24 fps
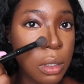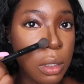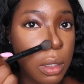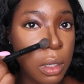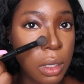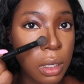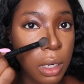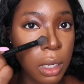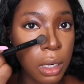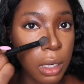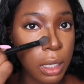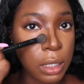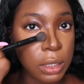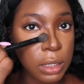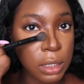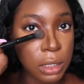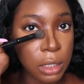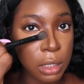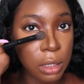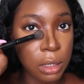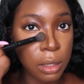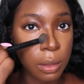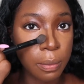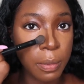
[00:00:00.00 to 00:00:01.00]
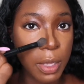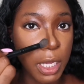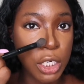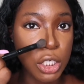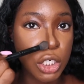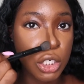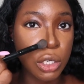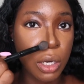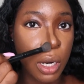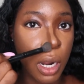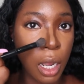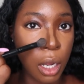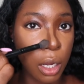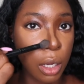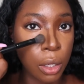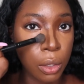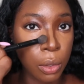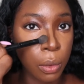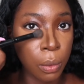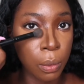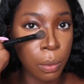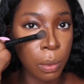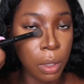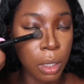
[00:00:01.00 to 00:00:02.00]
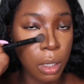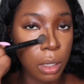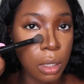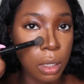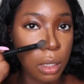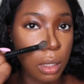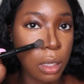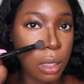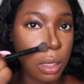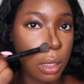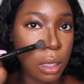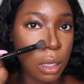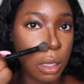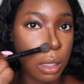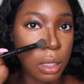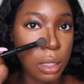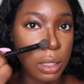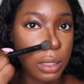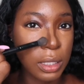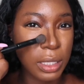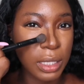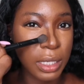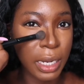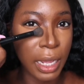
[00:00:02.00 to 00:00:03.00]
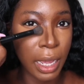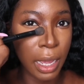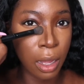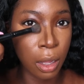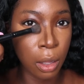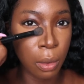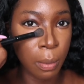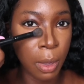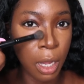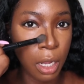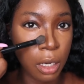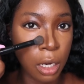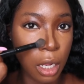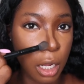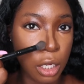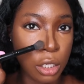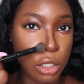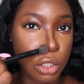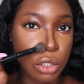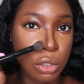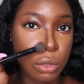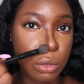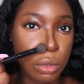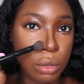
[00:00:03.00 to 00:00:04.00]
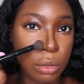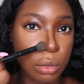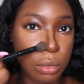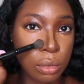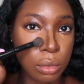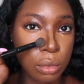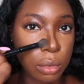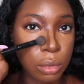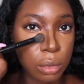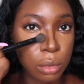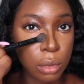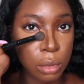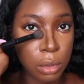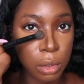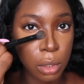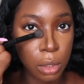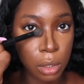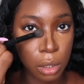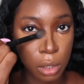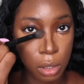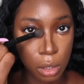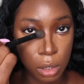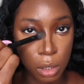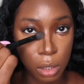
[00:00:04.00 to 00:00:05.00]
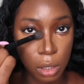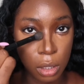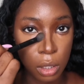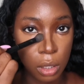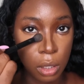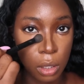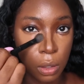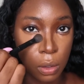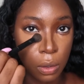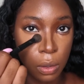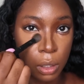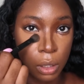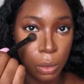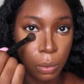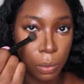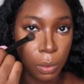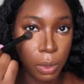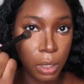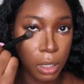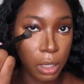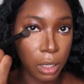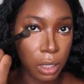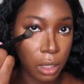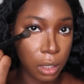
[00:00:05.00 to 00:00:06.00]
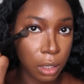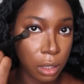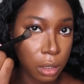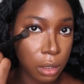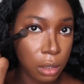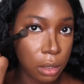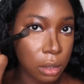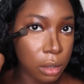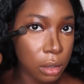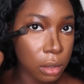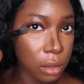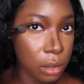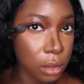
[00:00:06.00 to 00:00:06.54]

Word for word: And I like to make sure I go down my nostril on one end.